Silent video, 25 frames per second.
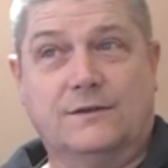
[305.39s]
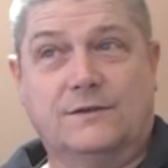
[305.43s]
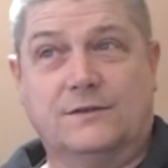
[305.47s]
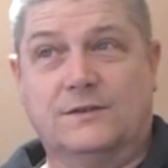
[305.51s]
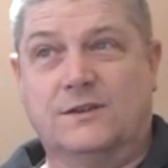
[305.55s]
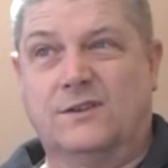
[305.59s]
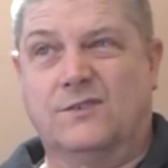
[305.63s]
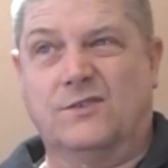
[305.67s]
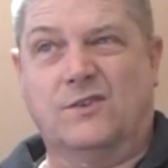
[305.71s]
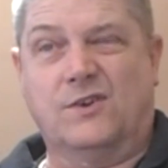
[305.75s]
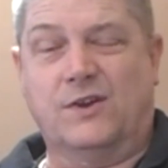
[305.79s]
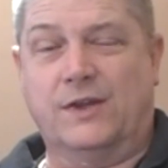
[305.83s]

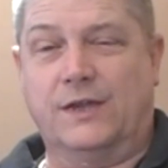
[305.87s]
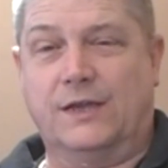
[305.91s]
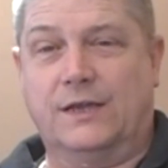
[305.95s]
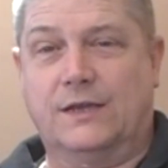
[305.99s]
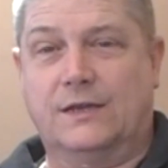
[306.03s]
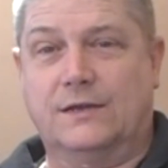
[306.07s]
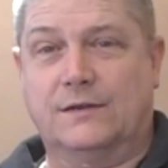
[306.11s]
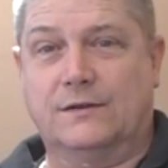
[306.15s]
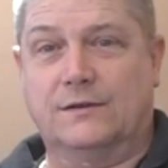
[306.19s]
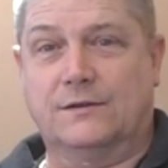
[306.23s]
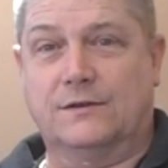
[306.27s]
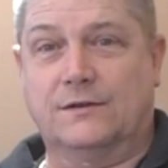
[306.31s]
Because
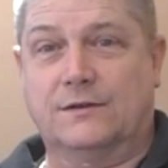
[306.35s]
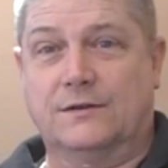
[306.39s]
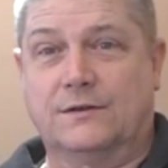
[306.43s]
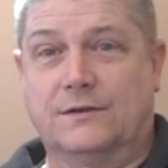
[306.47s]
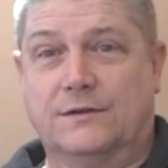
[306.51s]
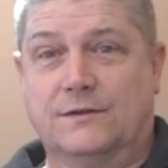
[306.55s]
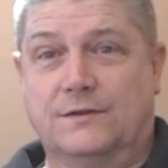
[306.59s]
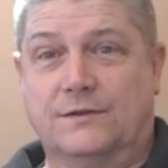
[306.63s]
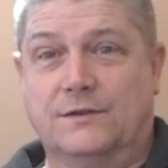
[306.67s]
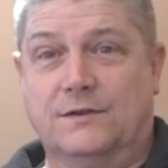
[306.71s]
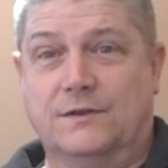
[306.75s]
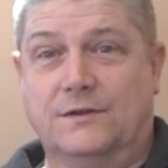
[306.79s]
unlike
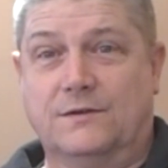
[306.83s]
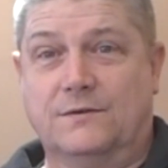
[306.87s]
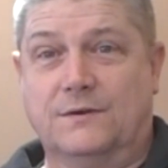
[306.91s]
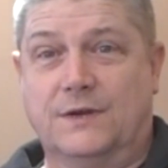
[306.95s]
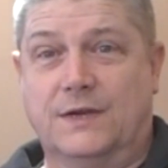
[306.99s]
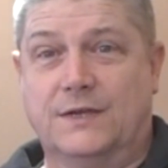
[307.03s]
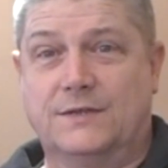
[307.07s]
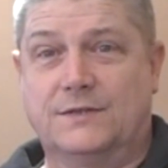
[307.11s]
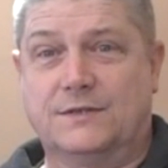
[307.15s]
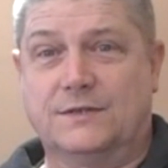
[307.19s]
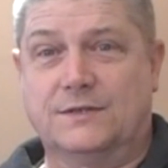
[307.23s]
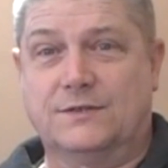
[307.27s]
the
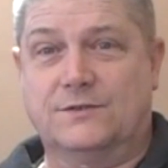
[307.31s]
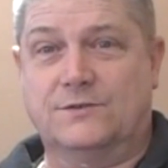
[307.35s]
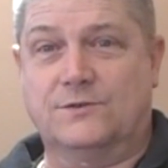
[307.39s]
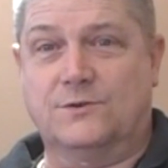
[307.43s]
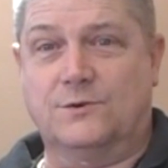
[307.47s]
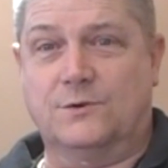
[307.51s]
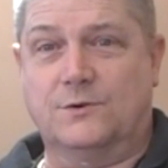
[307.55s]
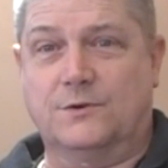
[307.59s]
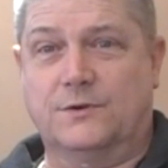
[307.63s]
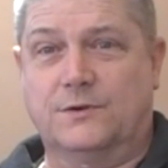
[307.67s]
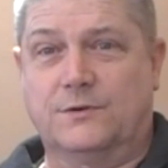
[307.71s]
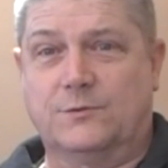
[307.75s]
US, it's
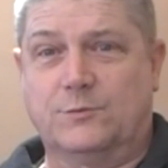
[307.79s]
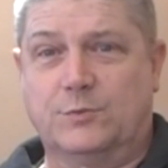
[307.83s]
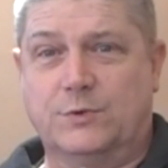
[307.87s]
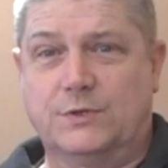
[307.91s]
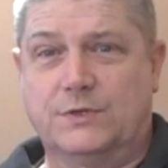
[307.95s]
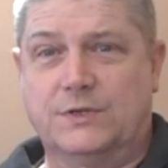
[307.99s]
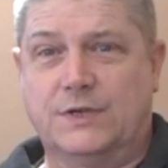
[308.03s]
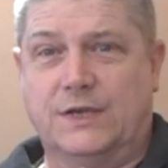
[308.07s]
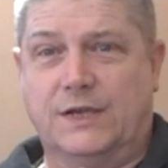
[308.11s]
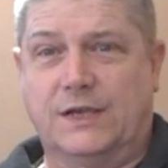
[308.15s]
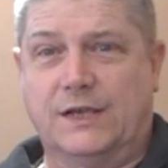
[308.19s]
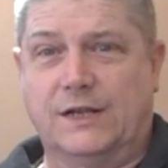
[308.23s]
not a
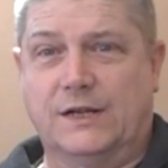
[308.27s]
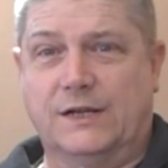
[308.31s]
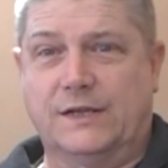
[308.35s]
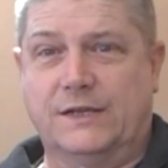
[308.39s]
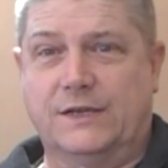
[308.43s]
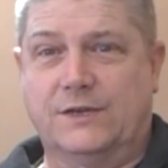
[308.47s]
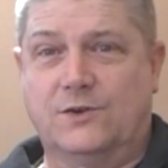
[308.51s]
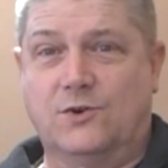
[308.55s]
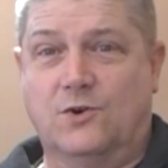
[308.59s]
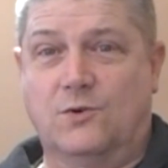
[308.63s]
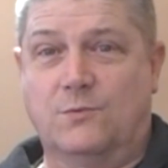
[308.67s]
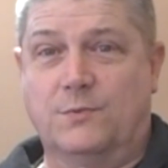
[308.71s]

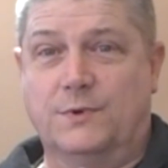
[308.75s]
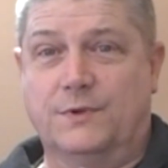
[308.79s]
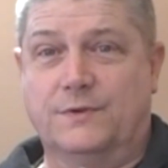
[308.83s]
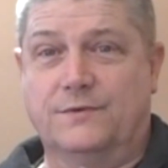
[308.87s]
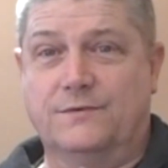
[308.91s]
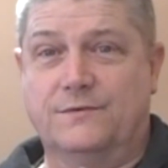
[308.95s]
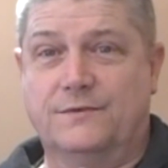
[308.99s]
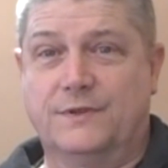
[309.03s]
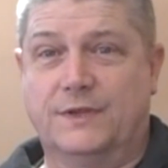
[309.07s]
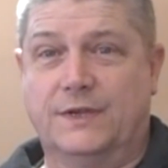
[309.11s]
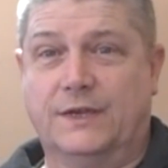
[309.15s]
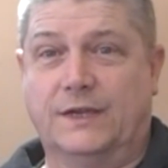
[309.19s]
particularly
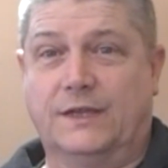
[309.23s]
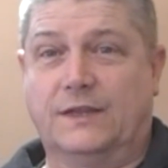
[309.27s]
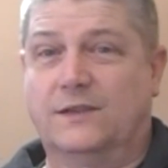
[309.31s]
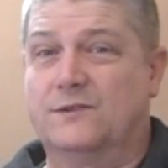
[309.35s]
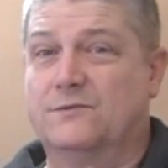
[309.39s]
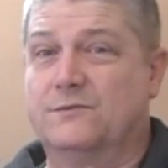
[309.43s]
common thing.